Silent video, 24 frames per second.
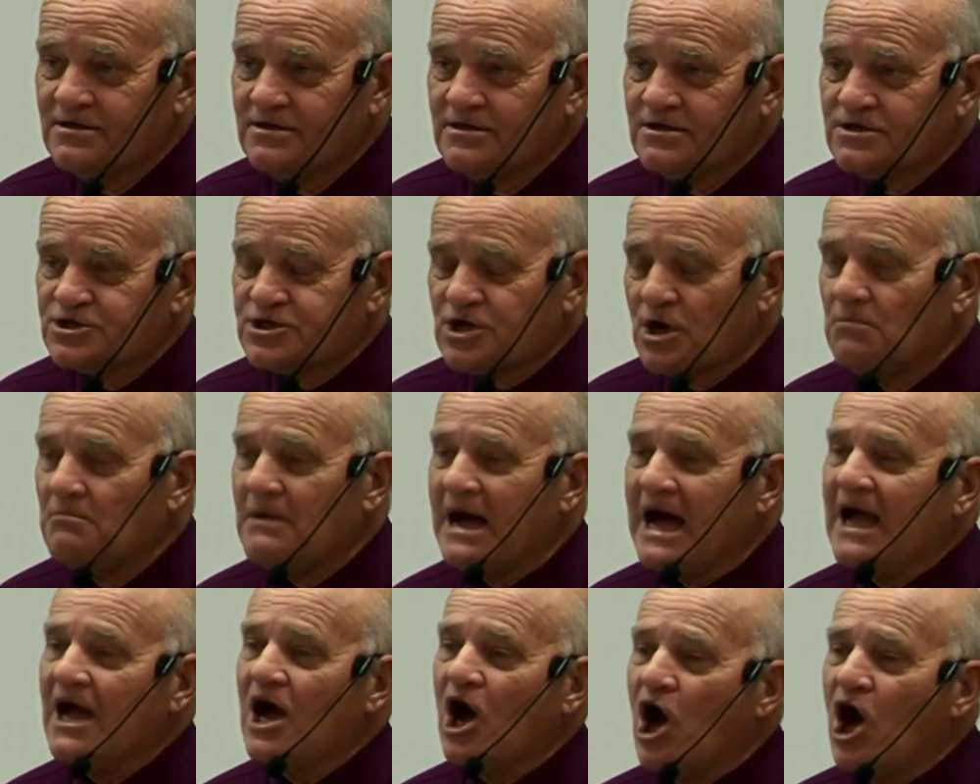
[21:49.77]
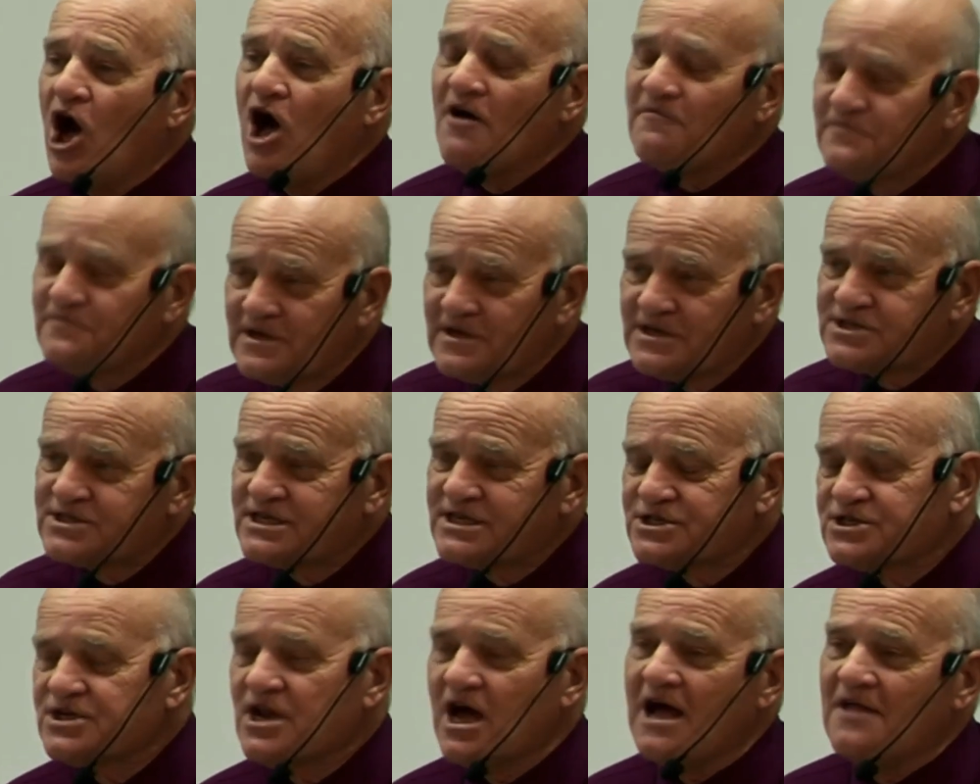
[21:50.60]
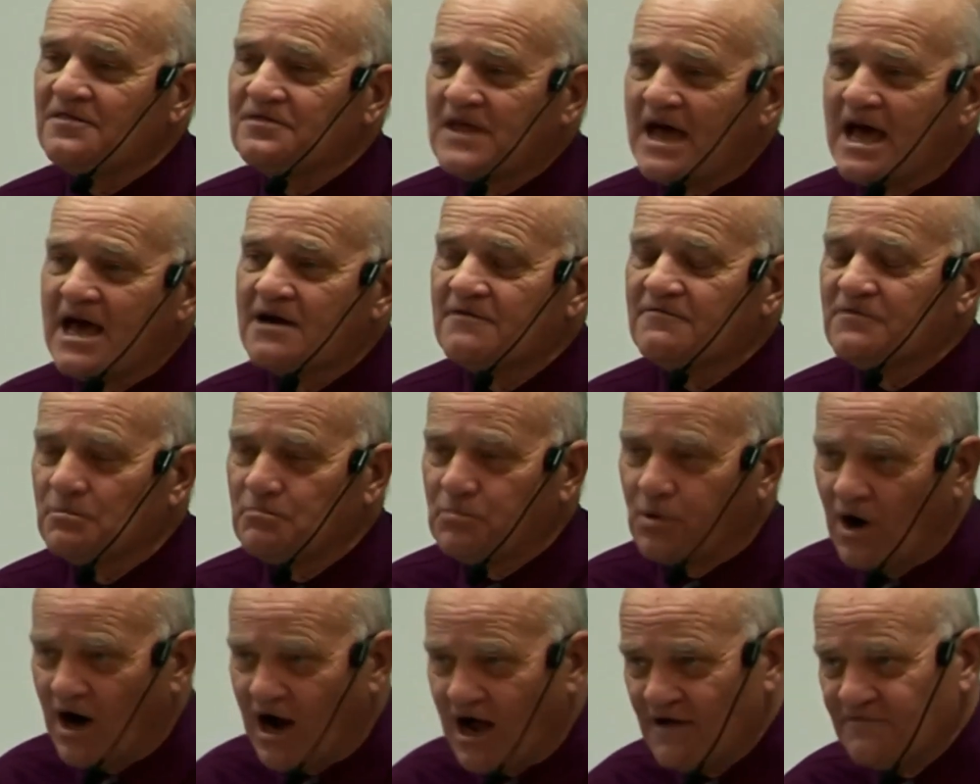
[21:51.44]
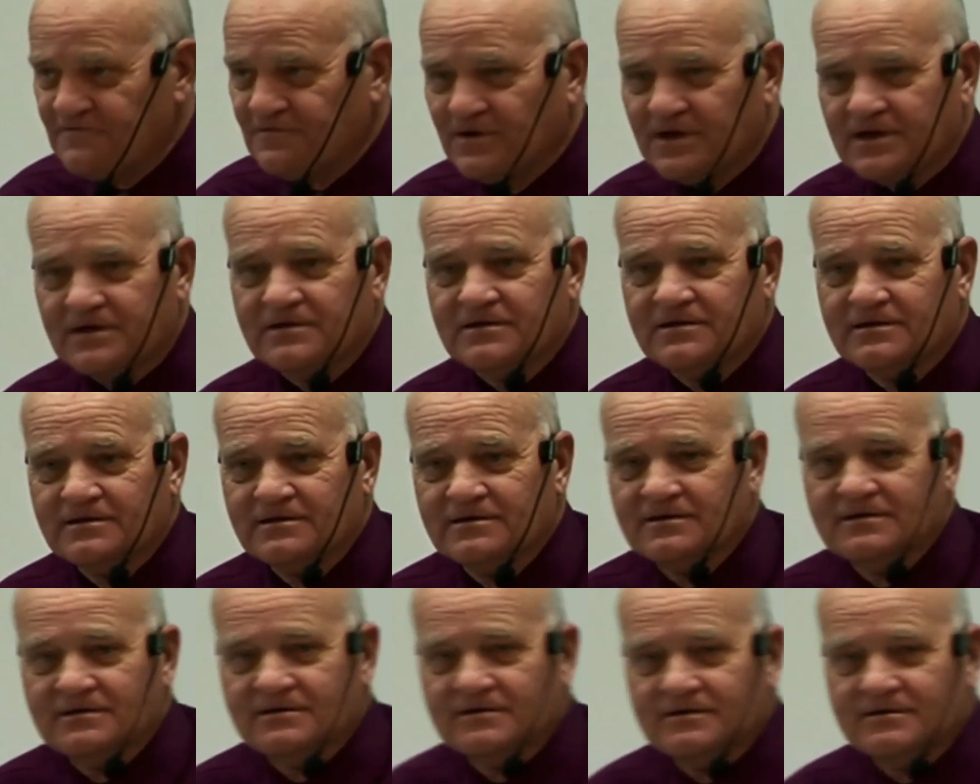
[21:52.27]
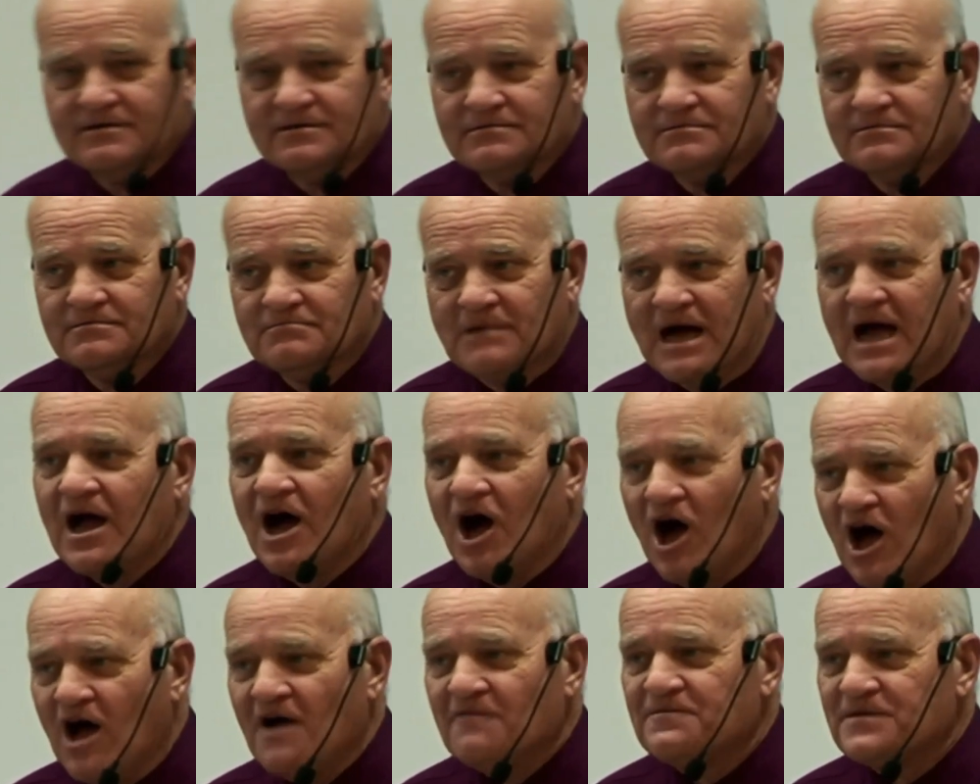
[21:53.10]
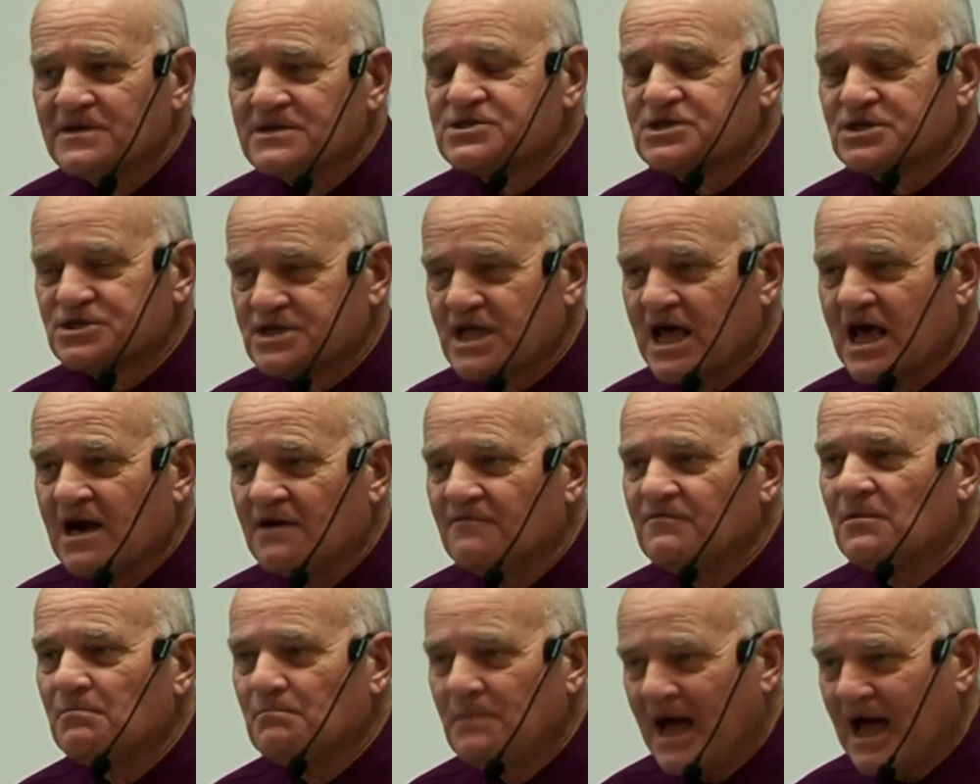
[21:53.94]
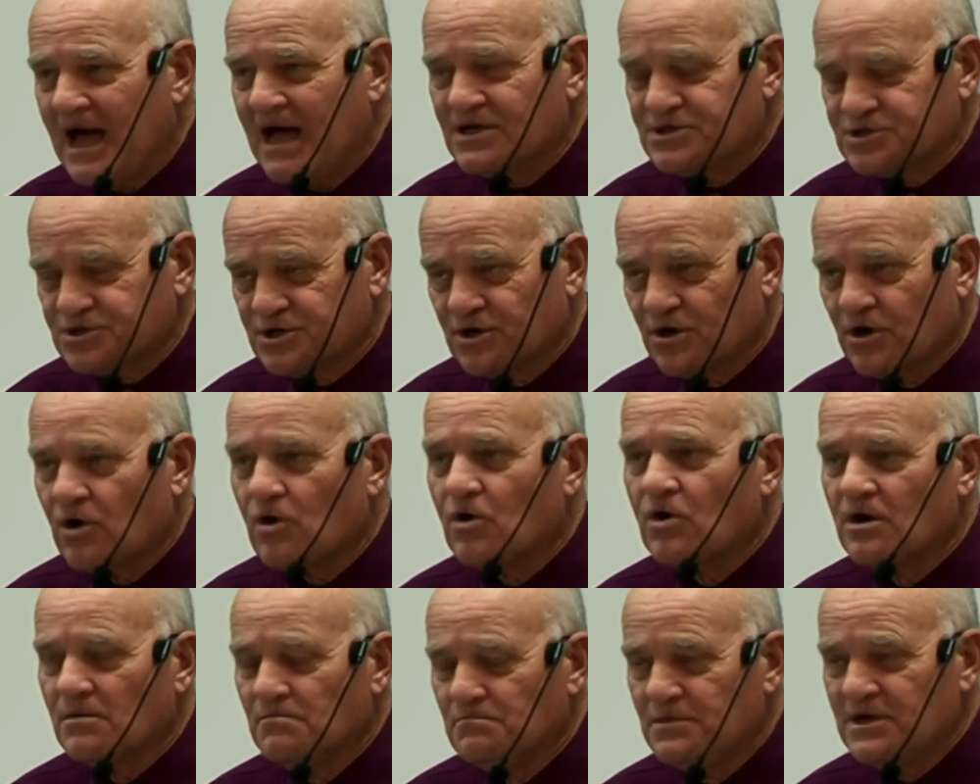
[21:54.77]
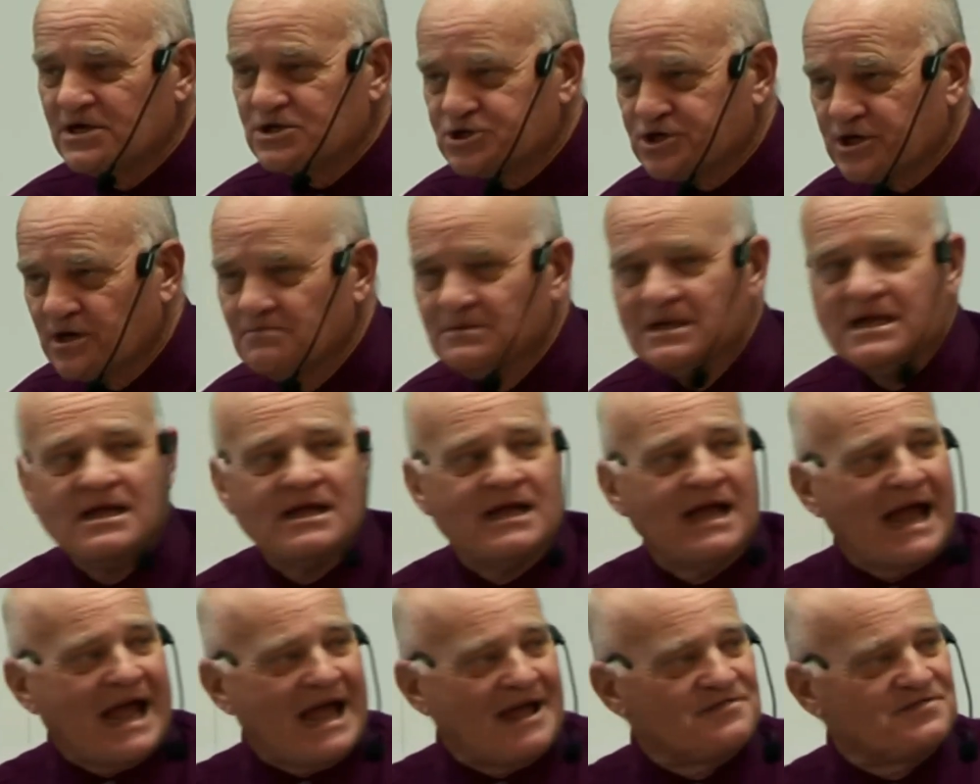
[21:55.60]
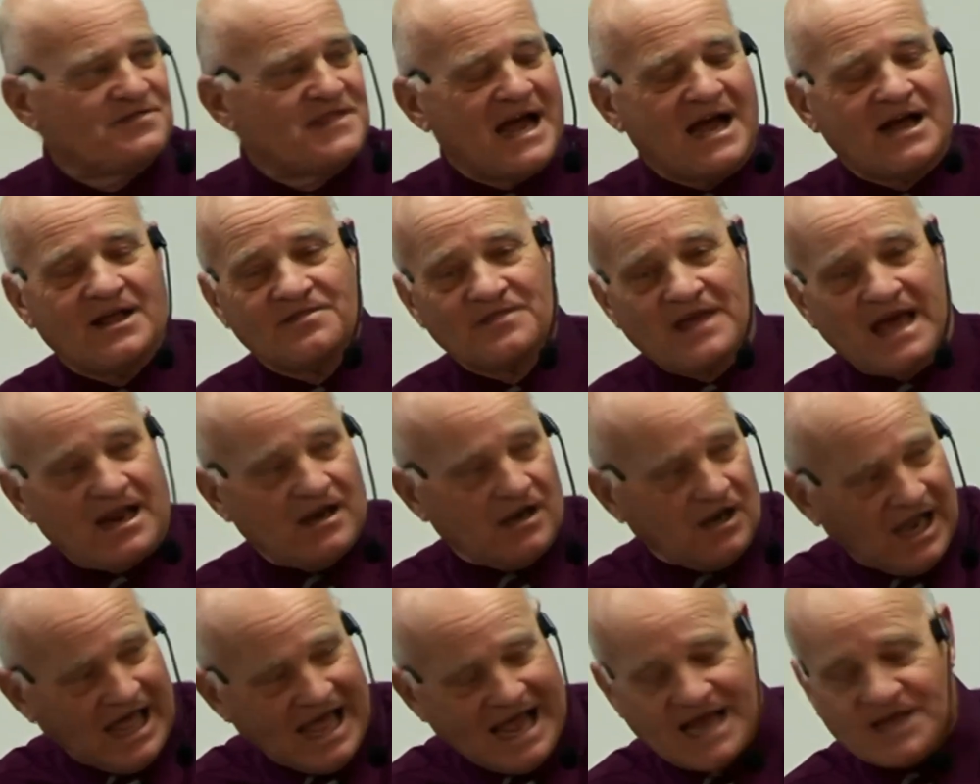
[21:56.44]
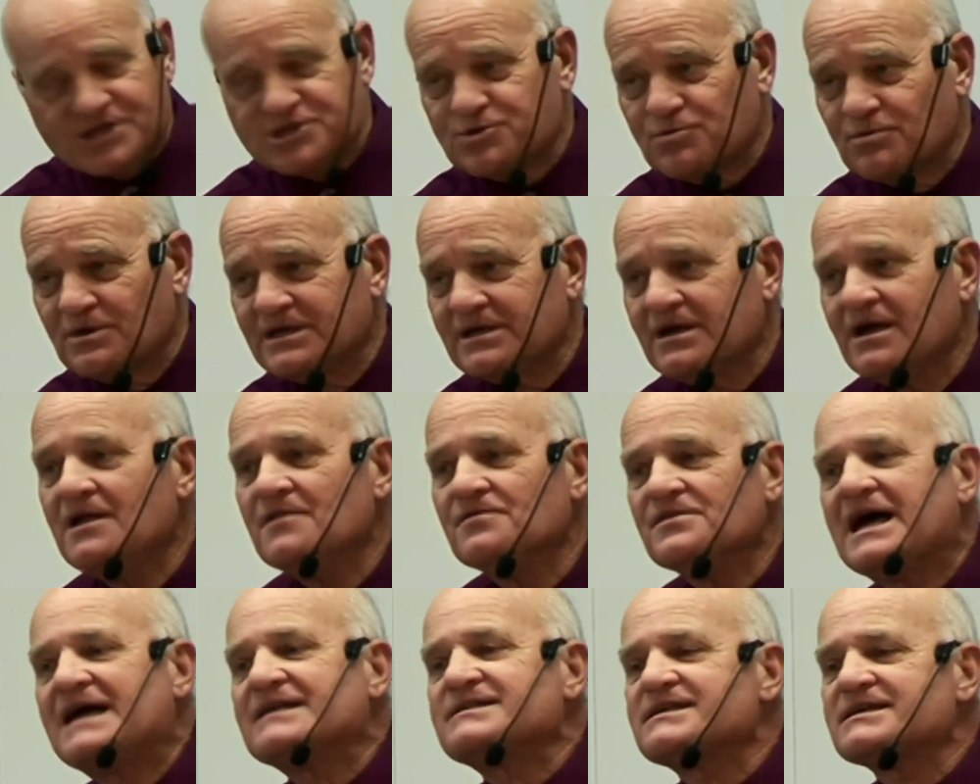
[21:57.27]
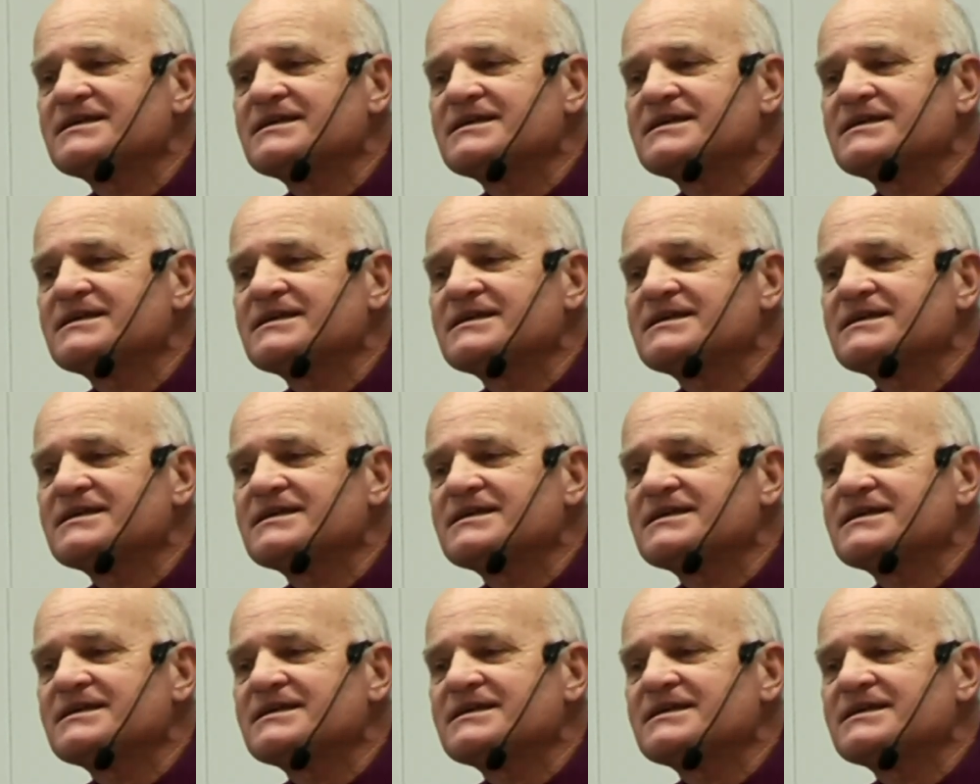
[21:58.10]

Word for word: So my office is not that of a prophet. My office is that of a pastor or a bishop, and that that last one, that's